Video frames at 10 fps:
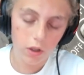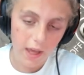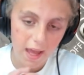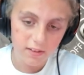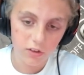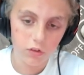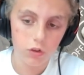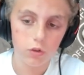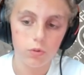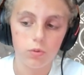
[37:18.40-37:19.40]

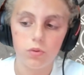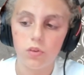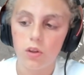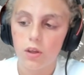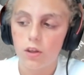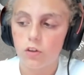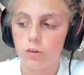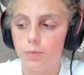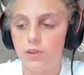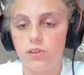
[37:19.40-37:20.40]
attitude,
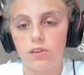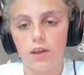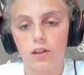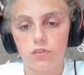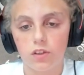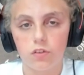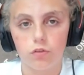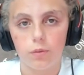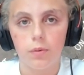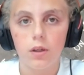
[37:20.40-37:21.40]
speed,
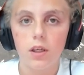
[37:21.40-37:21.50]
etc.